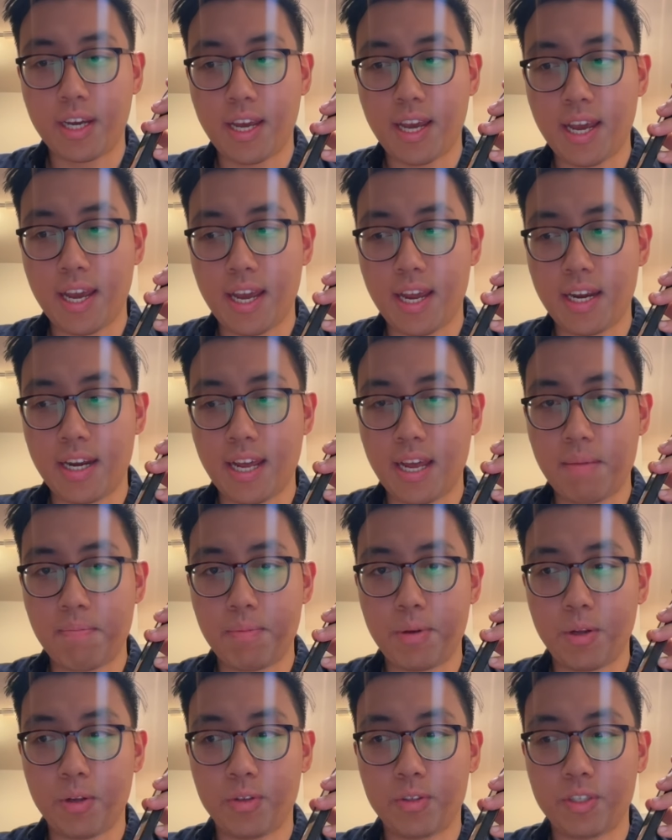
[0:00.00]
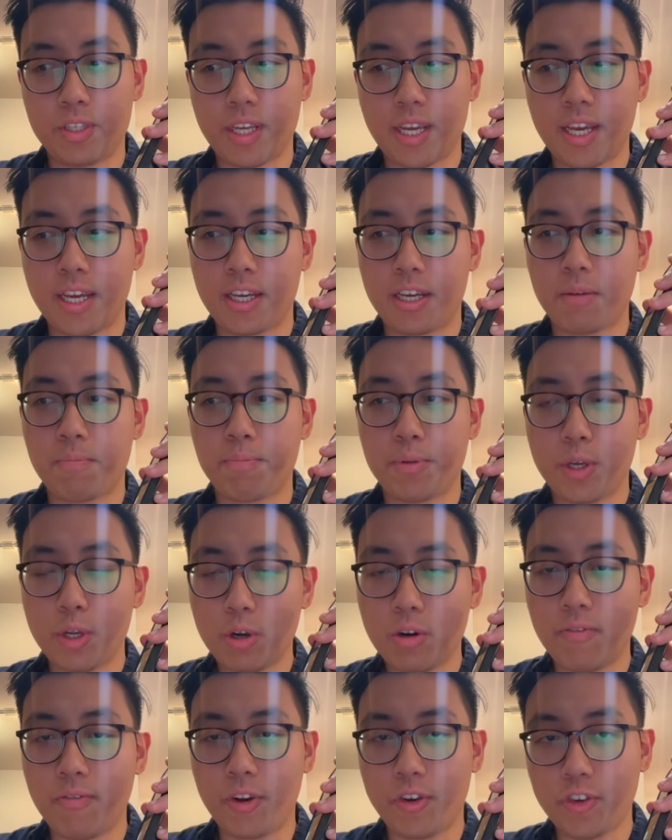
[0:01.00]
and I built a
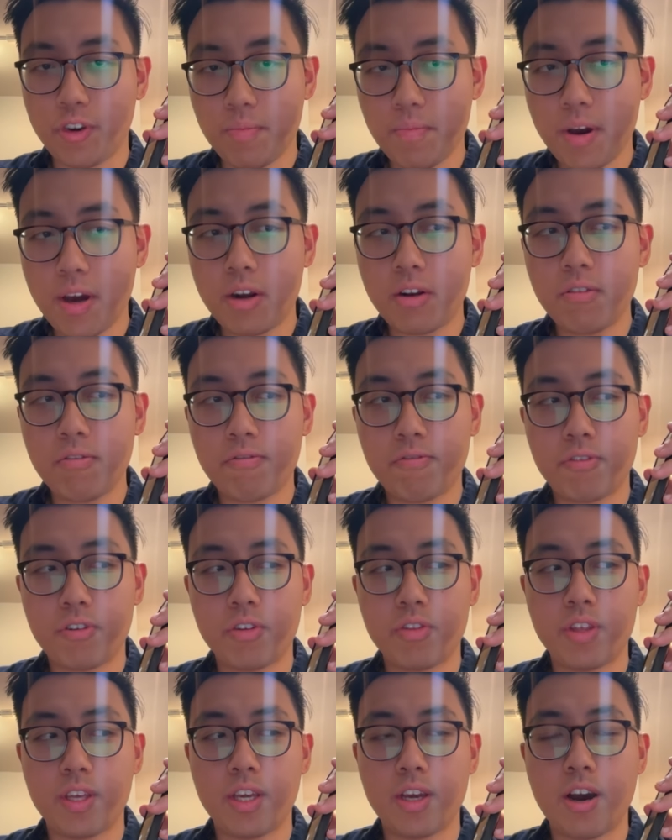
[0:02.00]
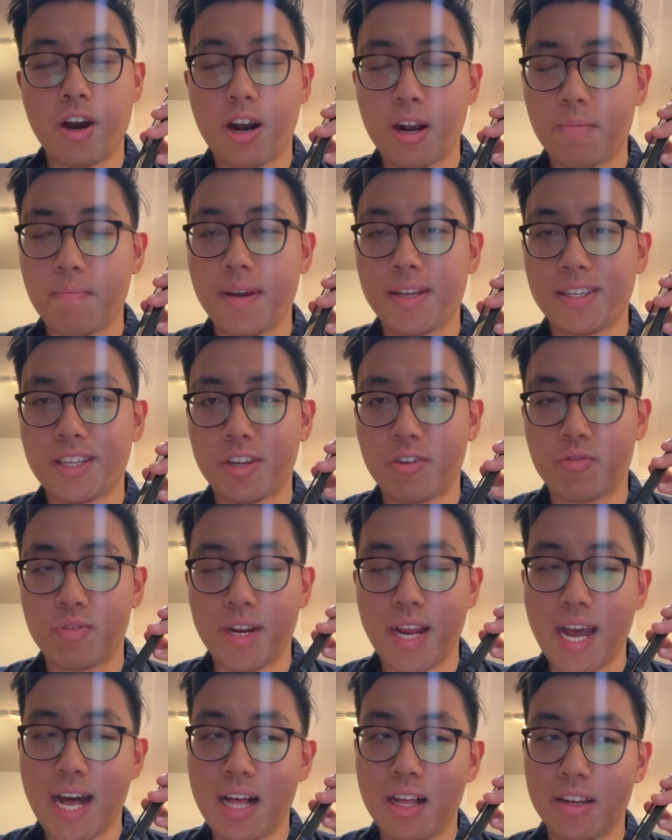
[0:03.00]
computer vision model for the augmented
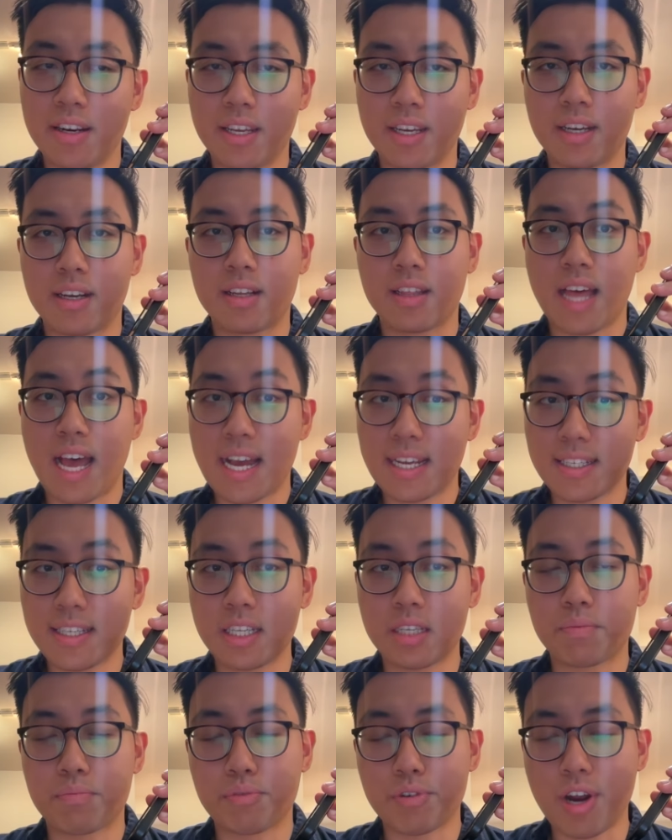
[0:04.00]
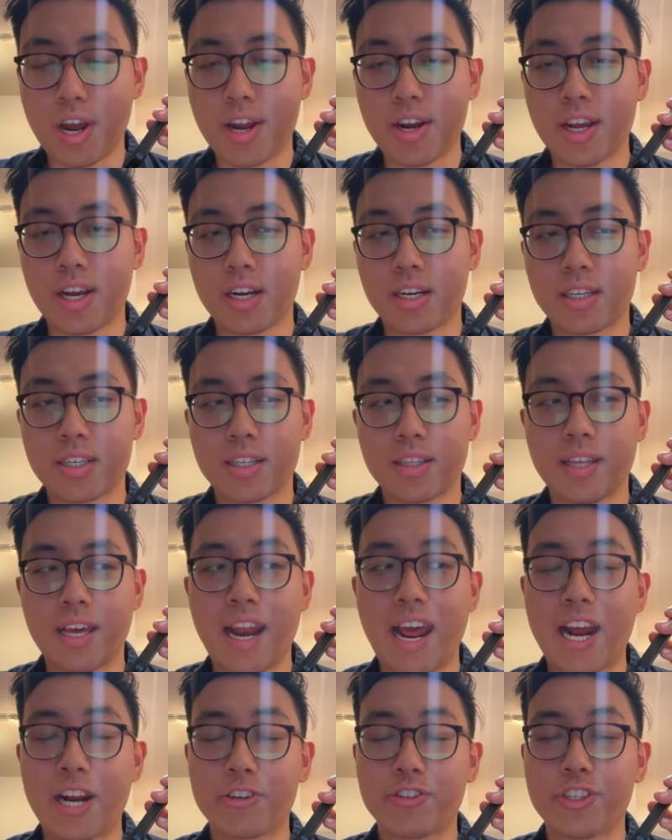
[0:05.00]
reality glasses product that
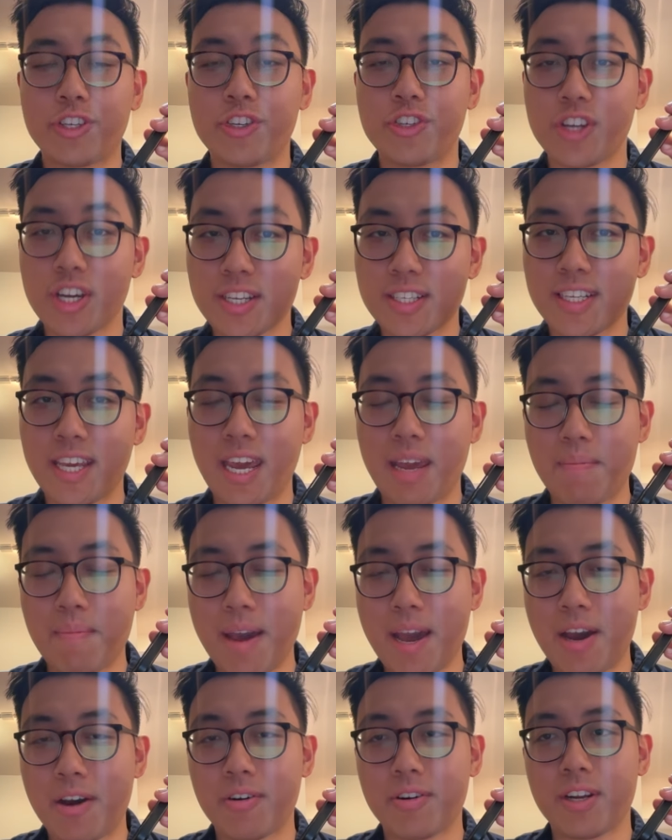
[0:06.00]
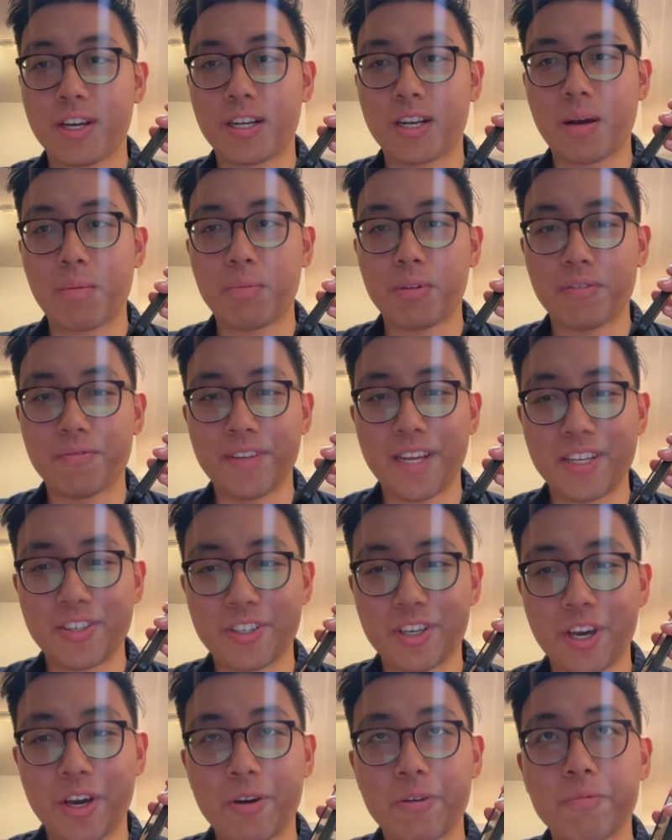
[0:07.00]
actually just came out a couple of days
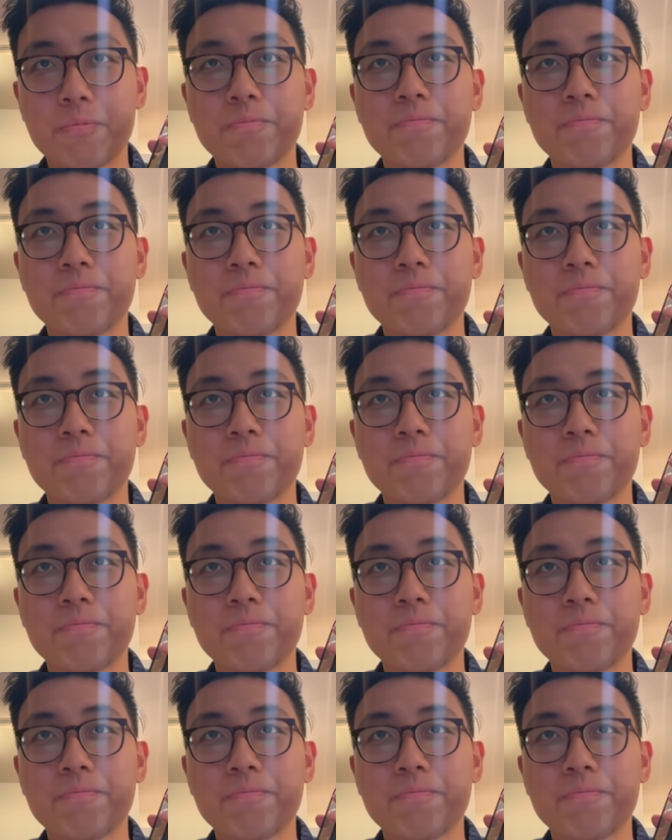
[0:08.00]
ago.